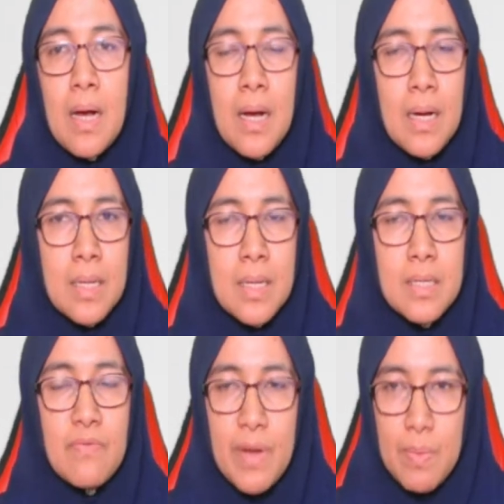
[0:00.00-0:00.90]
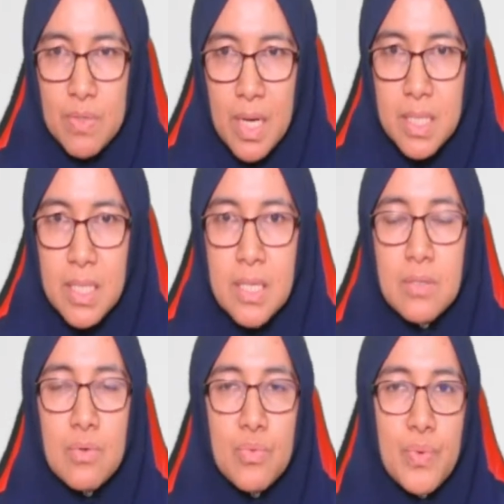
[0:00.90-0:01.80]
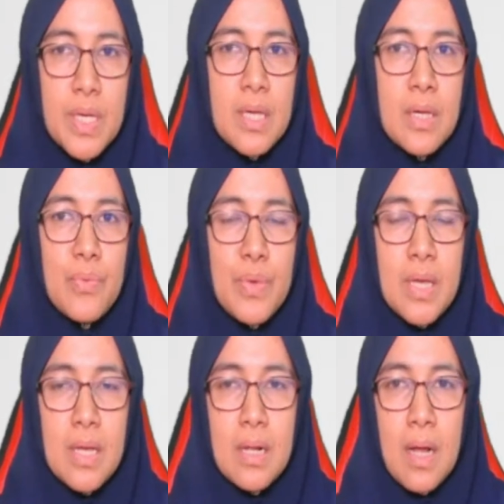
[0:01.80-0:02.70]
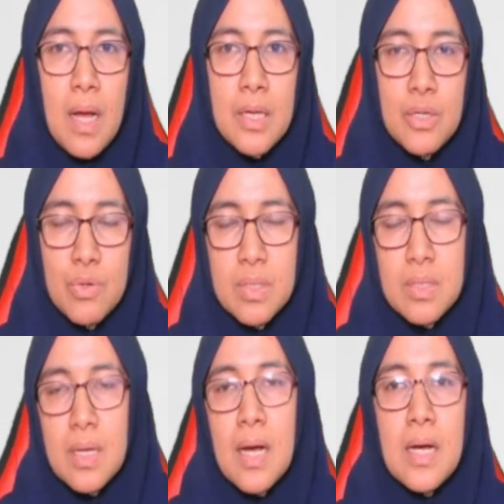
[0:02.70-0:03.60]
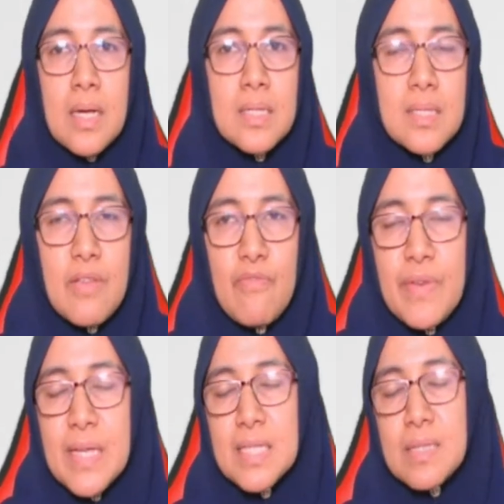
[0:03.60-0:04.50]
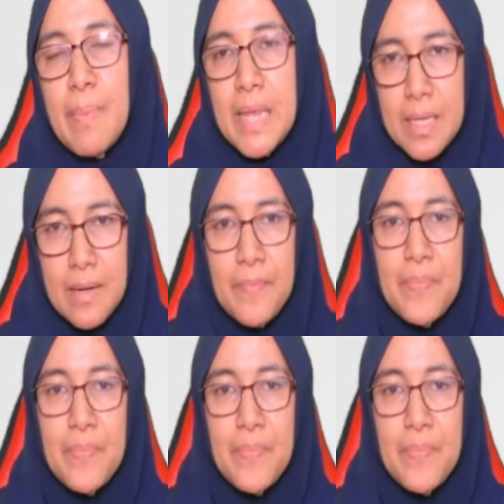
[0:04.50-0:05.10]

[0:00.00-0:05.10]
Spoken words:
Frame structure. So we will use stiffness method.